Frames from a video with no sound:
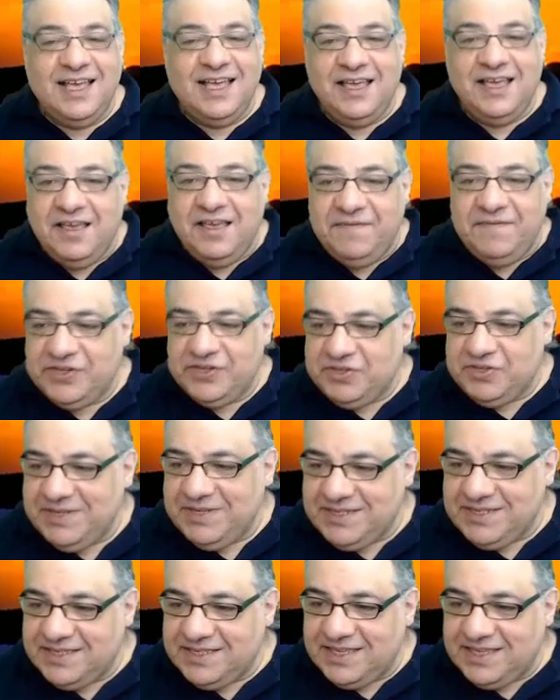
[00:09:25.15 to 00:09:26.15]
Fischer
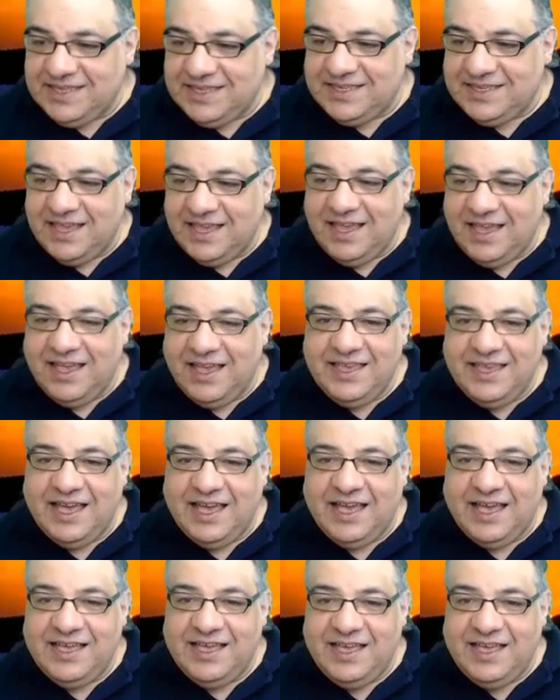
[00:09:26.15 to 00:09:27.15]
misses this. Uh,
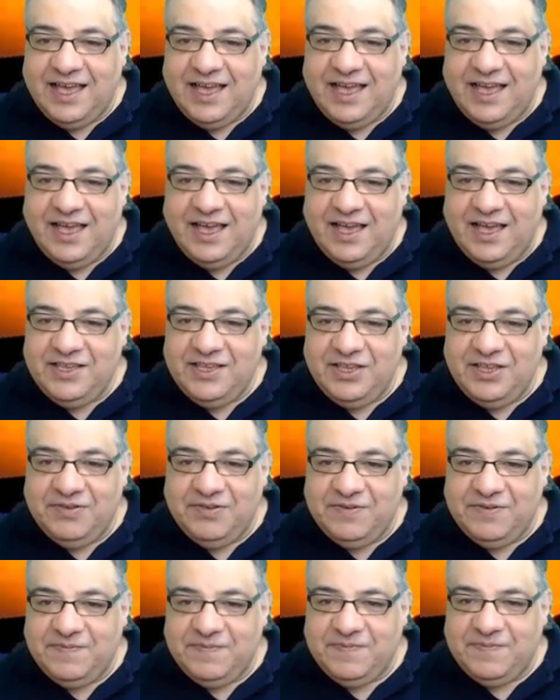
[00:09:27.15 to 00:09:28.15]
yeah, uh, you
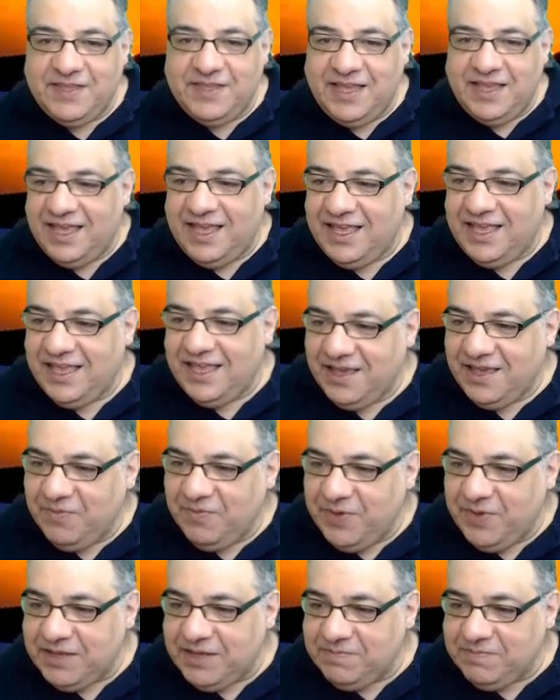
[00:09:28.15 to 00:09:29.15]
know,
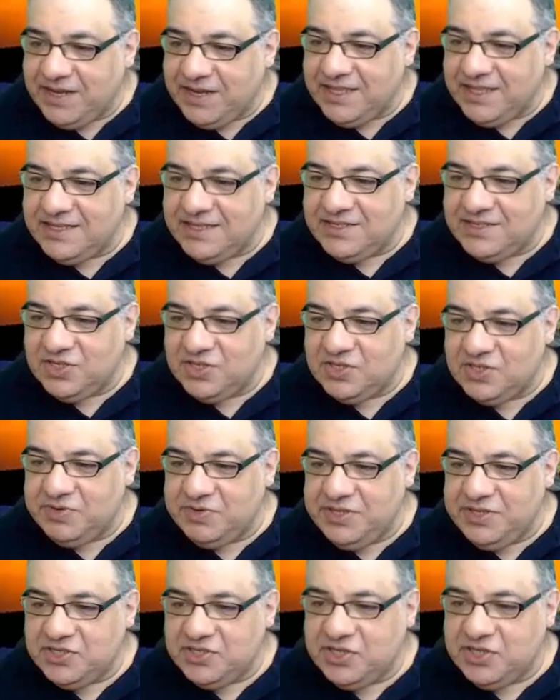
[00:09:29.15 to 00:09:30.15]
we could play this just to win
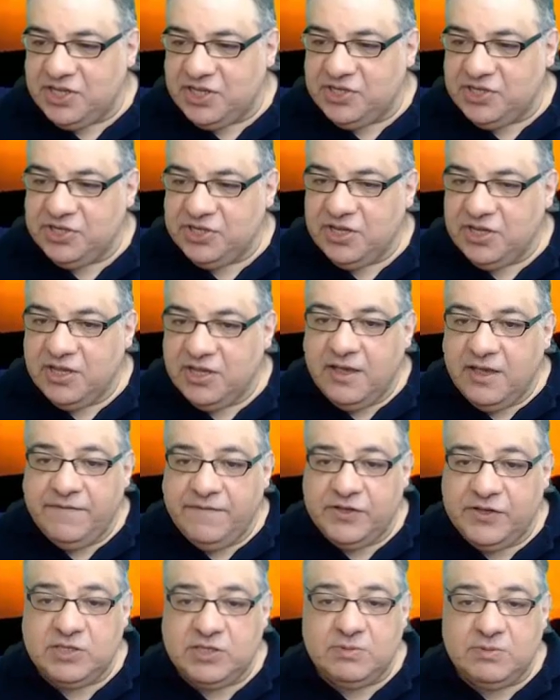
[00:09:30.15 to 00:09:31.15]
the exchange.
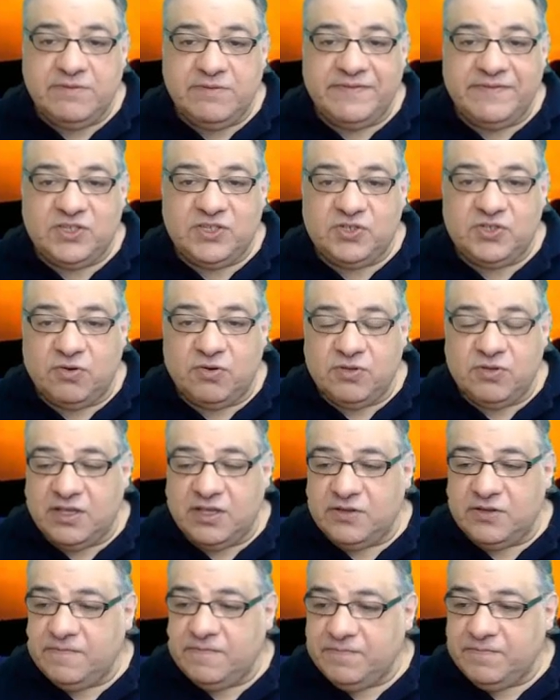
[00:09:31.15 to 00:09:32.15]
Fischer's move is strong
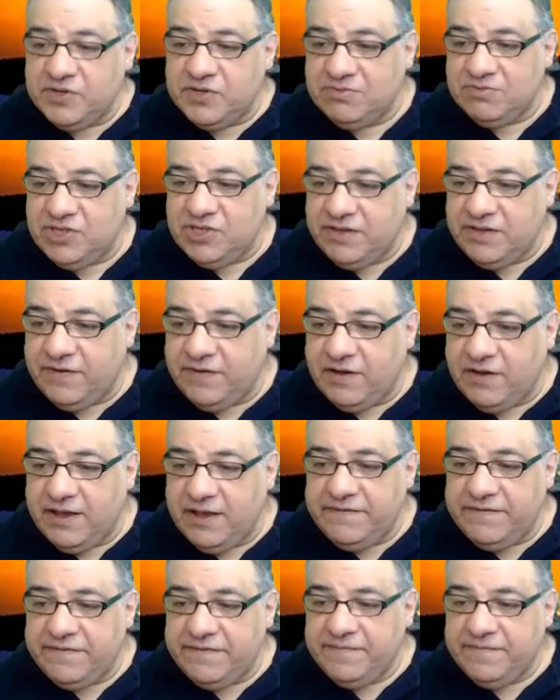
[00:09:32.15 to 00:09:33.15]
though. Bishop g
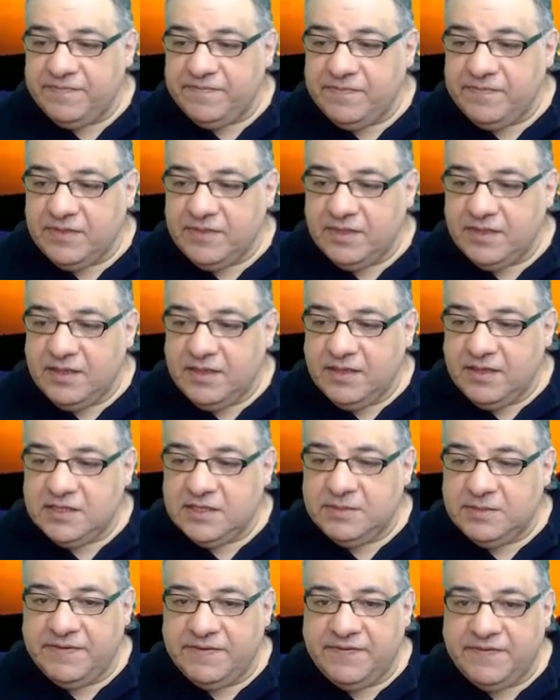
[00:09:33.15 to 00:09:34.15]
five.
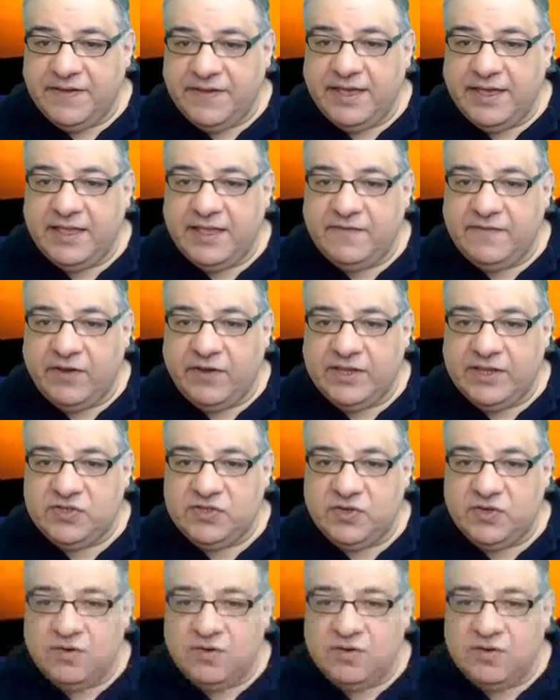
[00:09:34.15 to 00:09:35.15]
To be fair, it's very
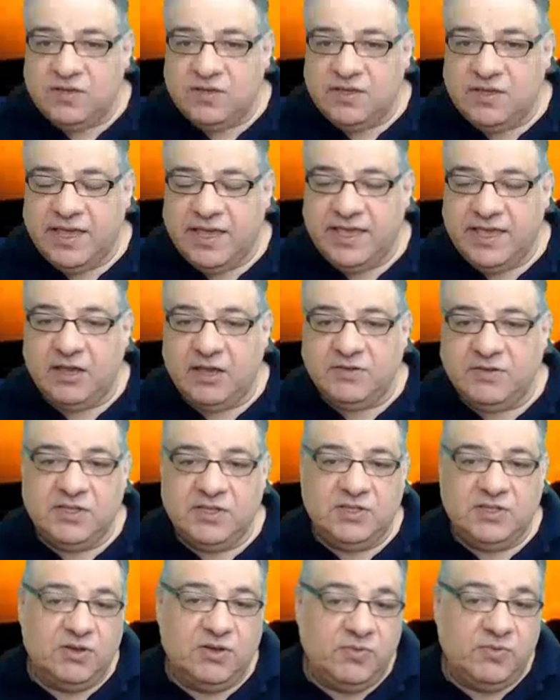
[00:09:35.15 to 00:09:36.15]
strong. It goes
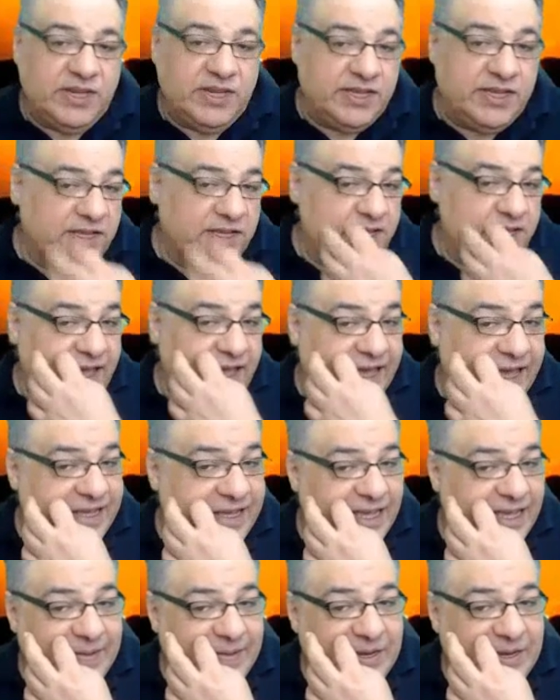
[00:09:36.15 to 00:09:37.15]
into a winning
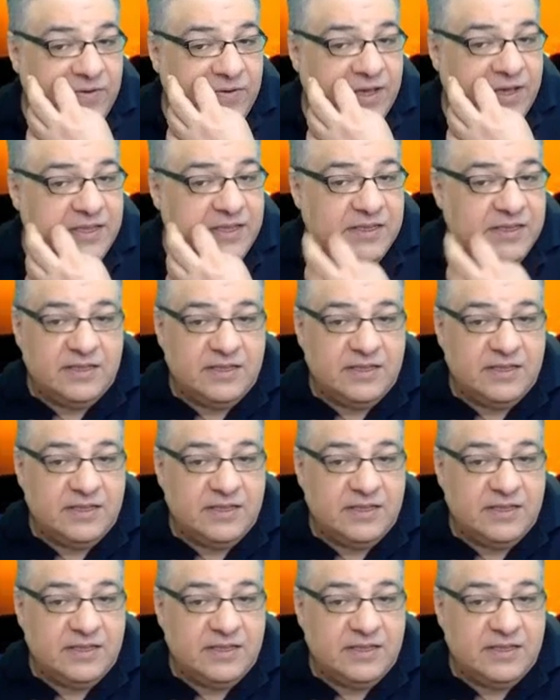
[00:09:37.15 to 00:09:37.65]
endgame anyway.